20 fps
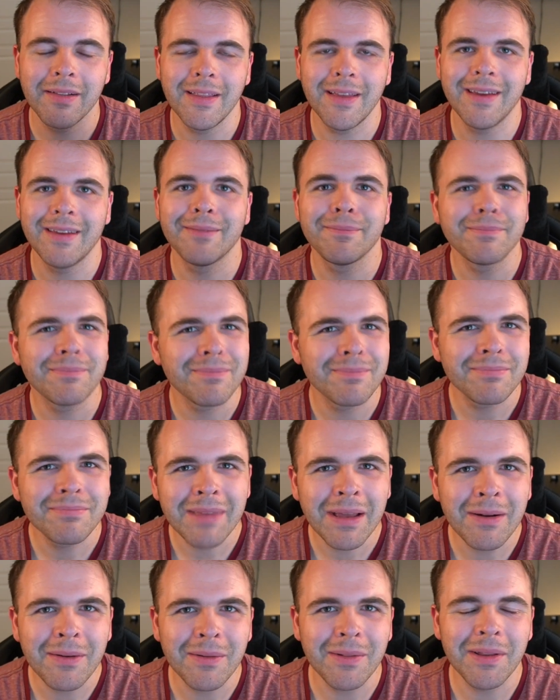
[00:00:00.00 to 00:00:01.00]
Like,
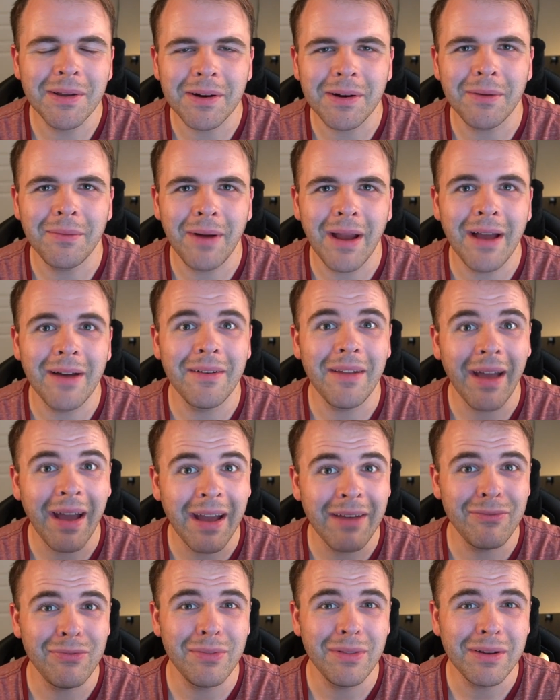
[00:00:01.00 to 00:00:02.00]
they don't look around.
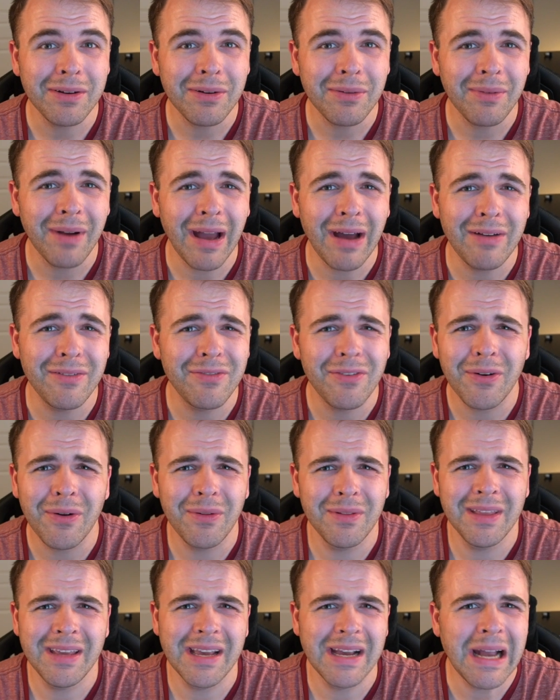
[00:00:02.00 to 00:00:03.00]
I've looked around for
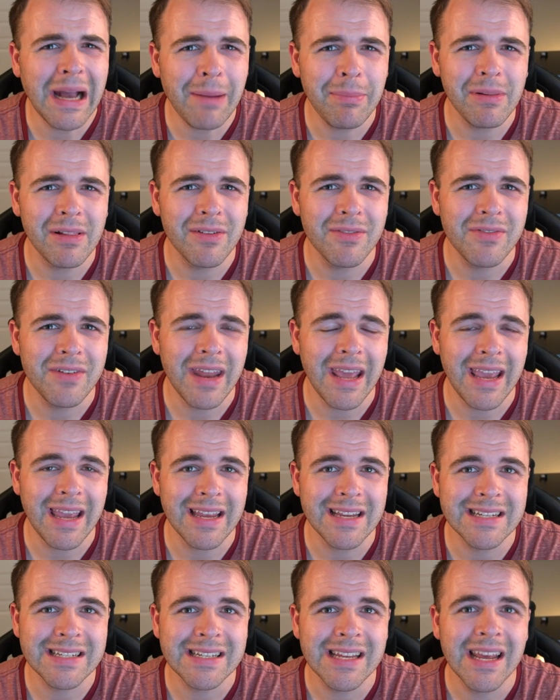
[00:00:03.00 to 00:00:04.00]
only a couple of
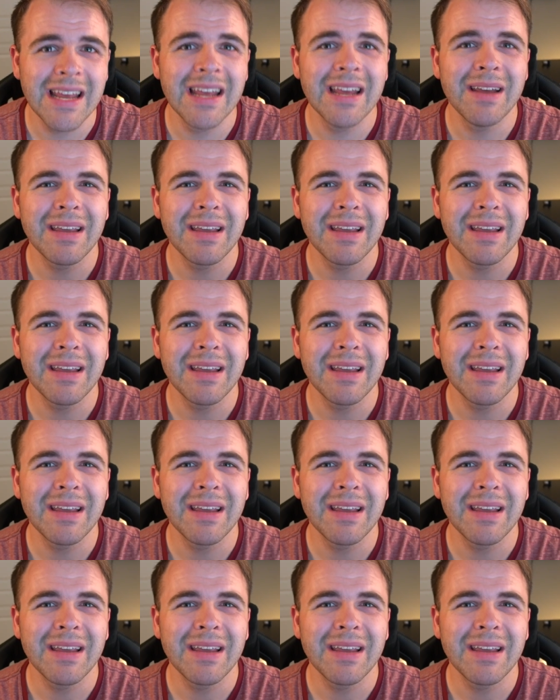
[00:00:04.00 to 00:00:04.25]
days,